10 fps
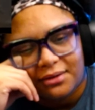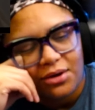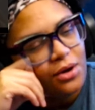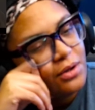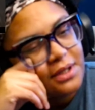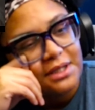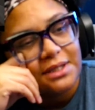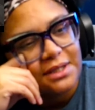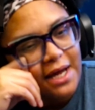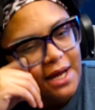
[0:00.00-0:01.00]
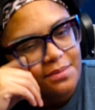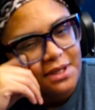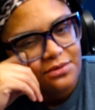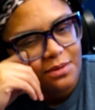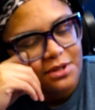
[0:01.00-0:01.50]
We're on the steps.
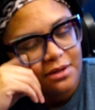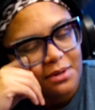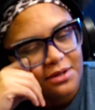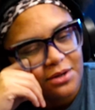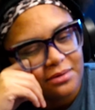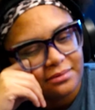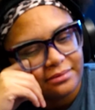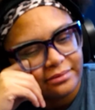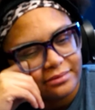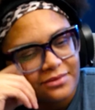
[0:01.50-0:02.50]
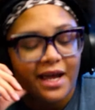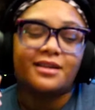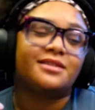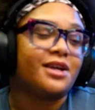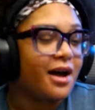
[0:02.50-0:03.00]
That's what I'm talking about, though. That
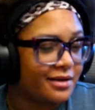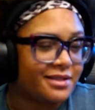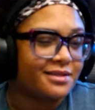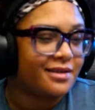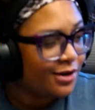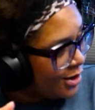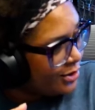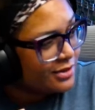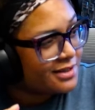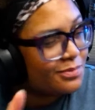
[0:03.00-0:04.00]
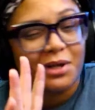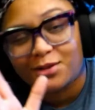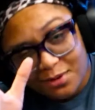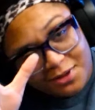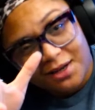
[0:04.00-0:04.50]
sucks. It hurts. But that's
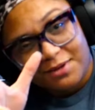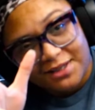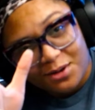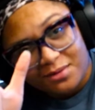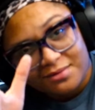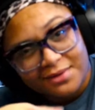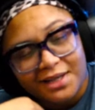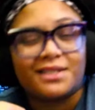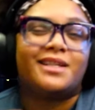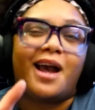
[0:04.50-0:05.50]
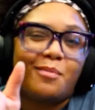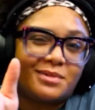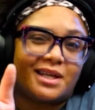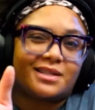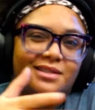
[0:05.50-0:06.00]
what I'm talking about, though. It's the
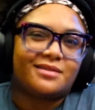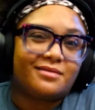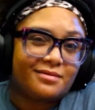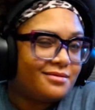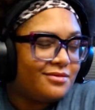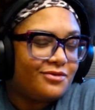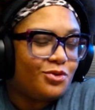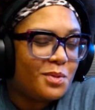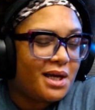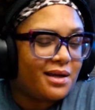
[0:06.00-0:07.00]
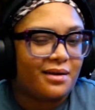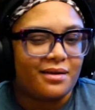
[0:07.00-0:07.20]
optics for me.